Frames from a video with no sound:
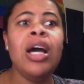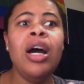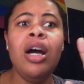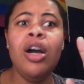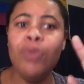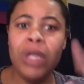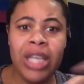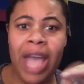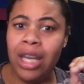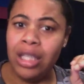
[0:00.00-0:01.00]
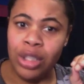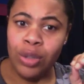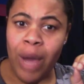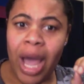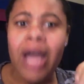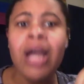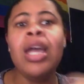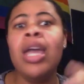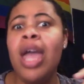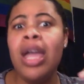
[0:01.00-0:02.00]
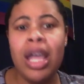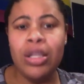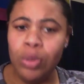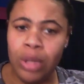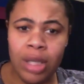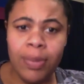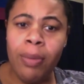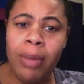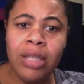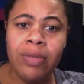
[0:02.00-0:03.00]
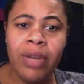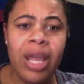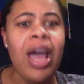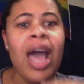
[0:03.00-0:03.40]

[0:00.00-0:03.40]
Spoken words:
when he got a DUI and had got 2 years probation for that.